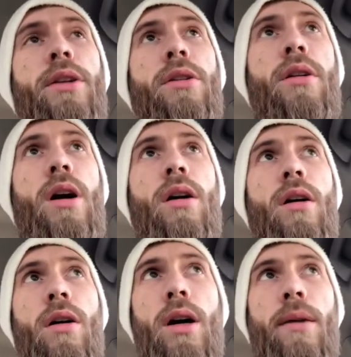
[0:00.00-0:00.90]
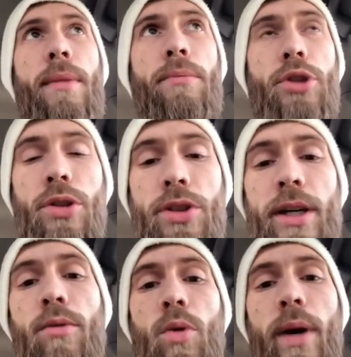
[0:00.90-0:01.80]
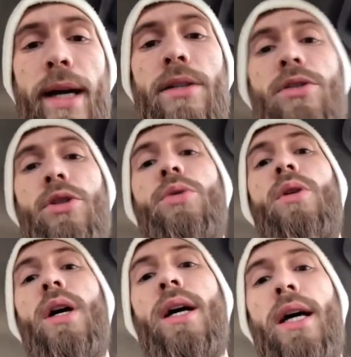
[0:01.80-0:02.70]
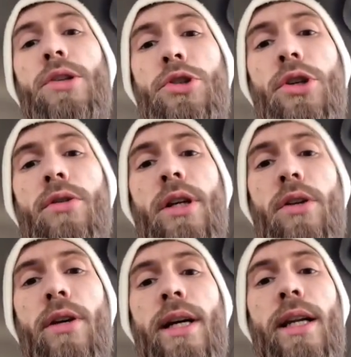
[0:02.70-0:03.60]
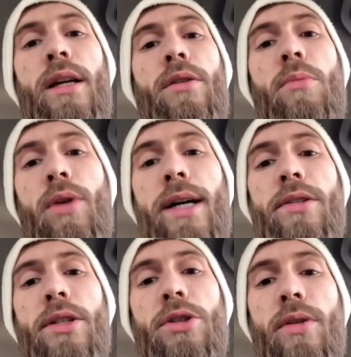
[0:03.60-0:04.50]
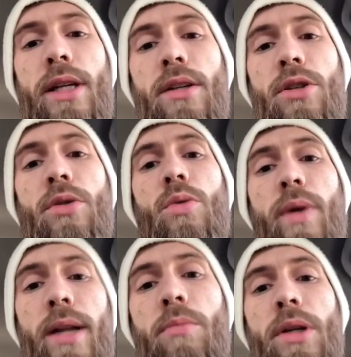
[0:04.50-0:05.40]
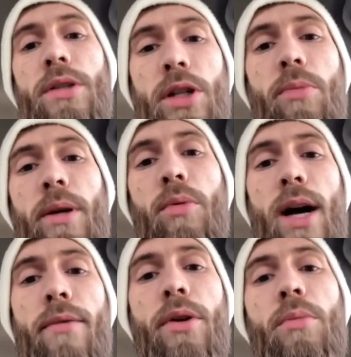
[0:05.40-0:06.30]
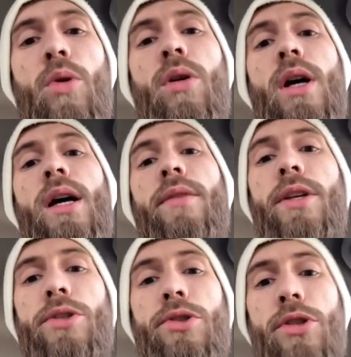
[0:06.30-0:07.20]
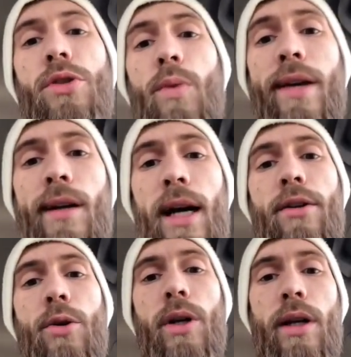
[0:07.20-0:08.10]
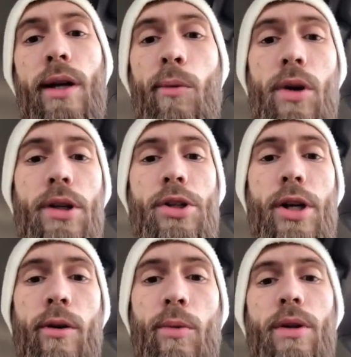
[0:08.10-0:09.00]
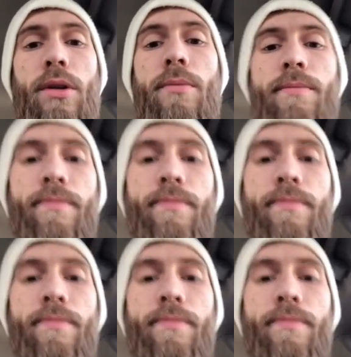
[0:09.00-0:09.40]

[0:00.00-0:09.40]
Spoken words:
There are, I'm sure, several ways to ensure that you're getting the price that you need to win but still be profitable. This is just the way that I do it, and I wanted to share it with you.